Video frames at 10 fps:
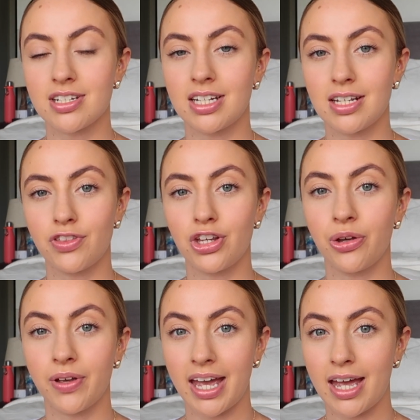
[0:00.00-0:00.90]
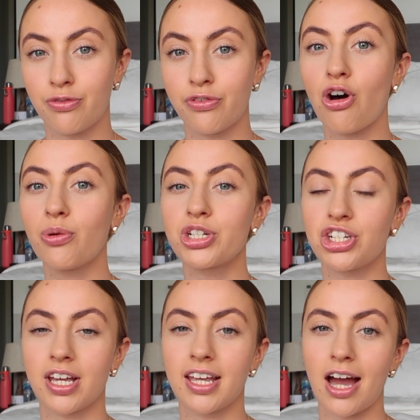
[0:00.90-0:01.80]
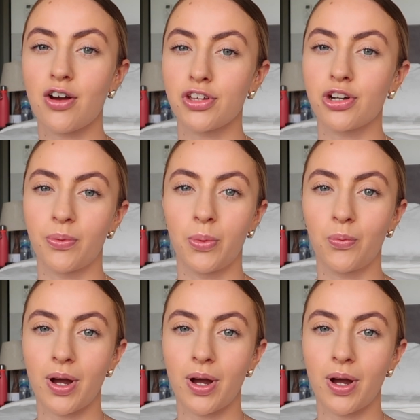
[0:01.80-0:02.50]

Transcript: to leave the UK form, which you can get off the government